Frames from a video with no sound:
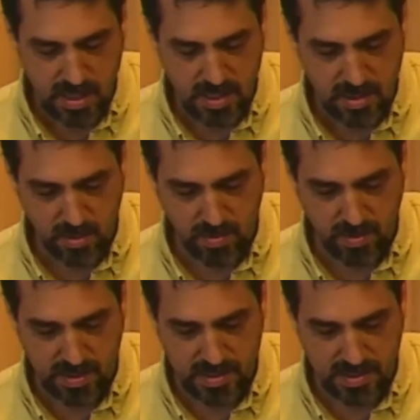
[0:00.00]
total
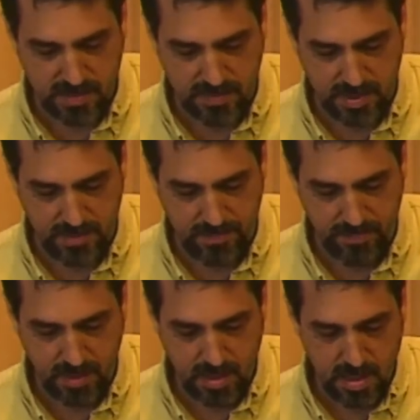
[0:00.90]
in his lifetime.
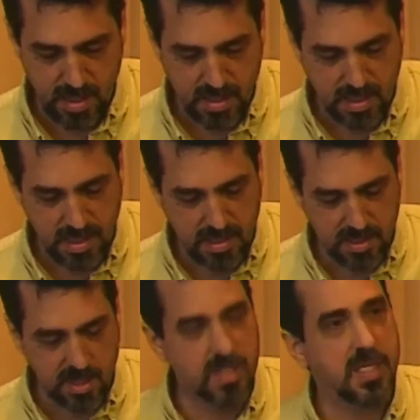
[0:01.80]
Today, this
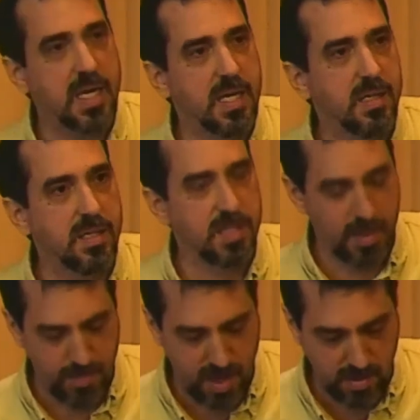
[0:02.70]
is scandalous
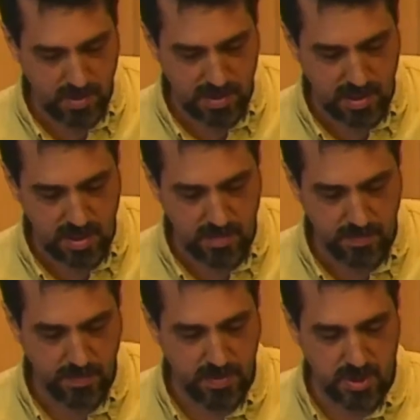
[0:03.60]
hypocrisy.
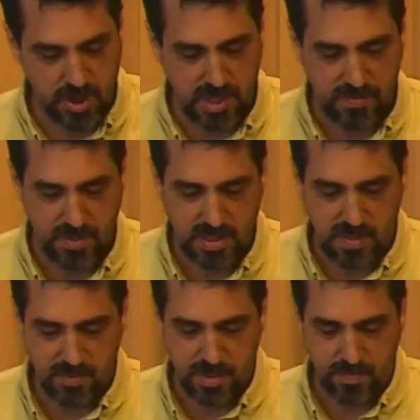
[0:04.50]
To Jefferson,
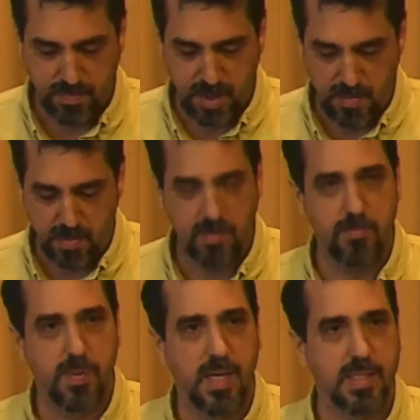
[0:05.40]
it was a problem
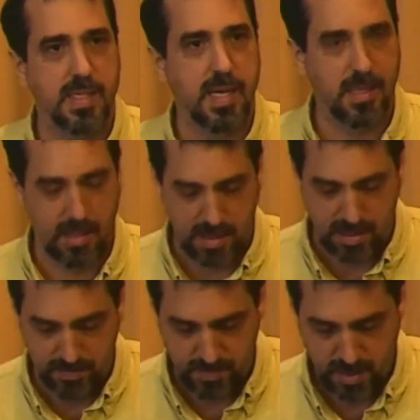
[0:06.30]
of practicality.
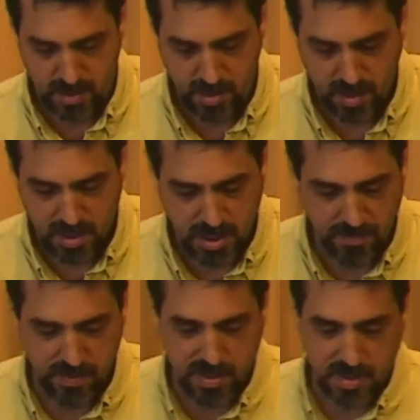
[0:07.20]

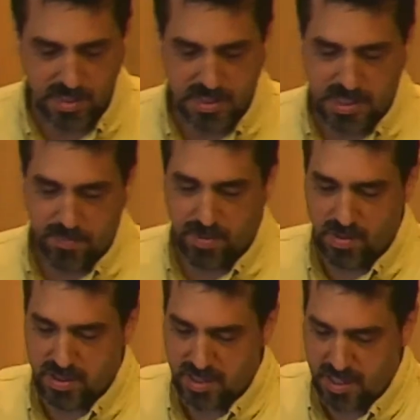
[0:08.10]
Jefferson's
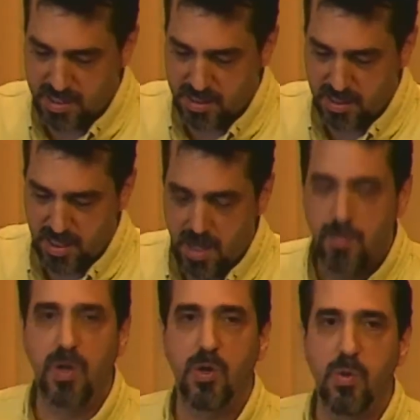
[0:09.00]
contemporaries asked,
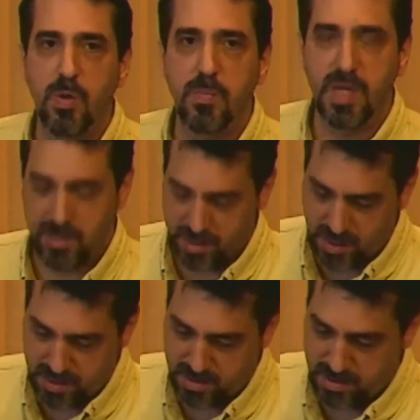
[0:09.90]
"But who would pick the
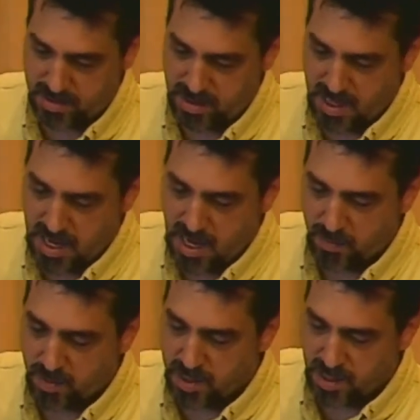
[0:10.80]
cotton?" And
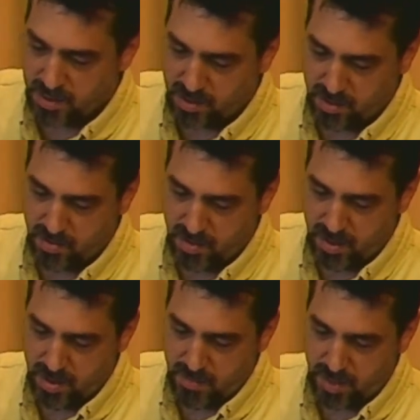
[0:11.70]
we echo,
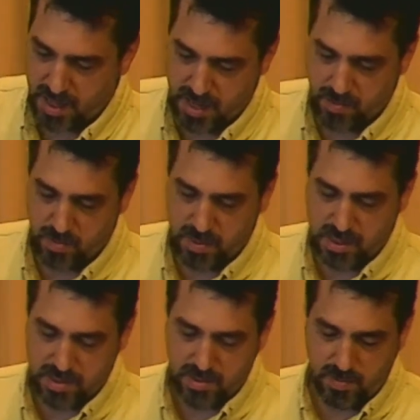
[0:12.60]
"But how would we
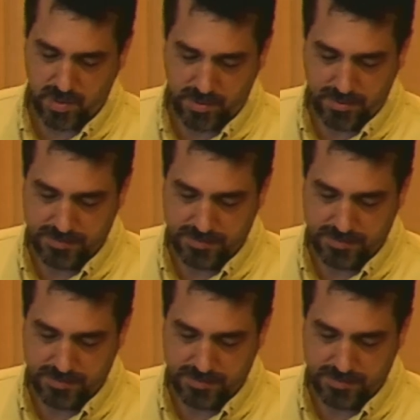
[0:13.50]
get to work?"